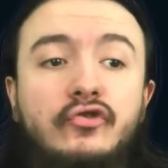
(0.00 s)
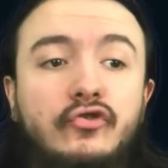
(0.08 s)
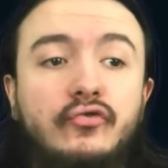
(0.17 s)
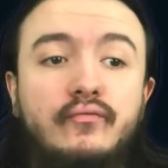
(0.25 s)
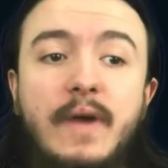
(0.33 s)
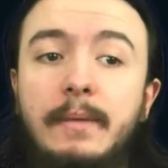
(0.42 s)

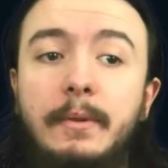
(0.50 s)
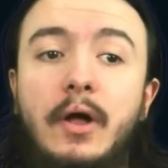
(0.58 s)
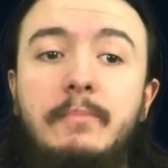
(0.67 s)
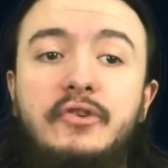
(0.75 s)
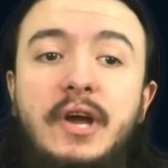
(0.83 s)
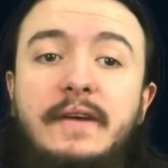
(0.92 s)
shreddable
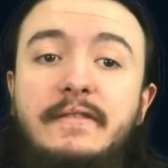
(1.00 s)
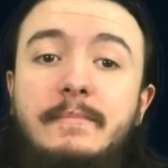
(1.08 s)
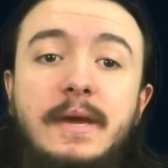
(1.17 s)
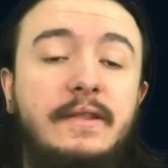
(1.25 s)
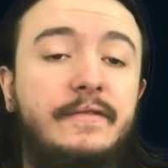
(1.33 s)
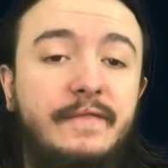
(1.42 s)
objects and
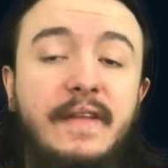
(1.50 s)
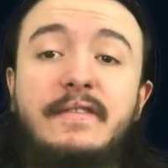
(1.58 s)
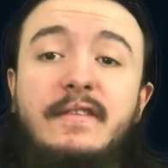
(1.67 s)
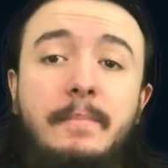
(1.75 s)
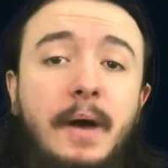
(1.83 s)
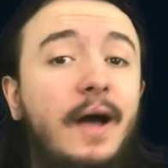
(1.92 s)
make this
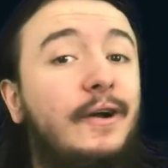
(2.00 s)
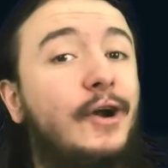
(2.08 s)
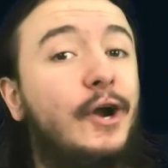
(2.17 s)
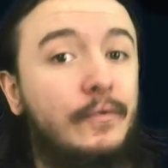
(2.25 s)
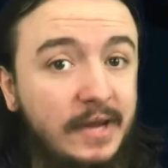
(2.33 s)
fantasy park a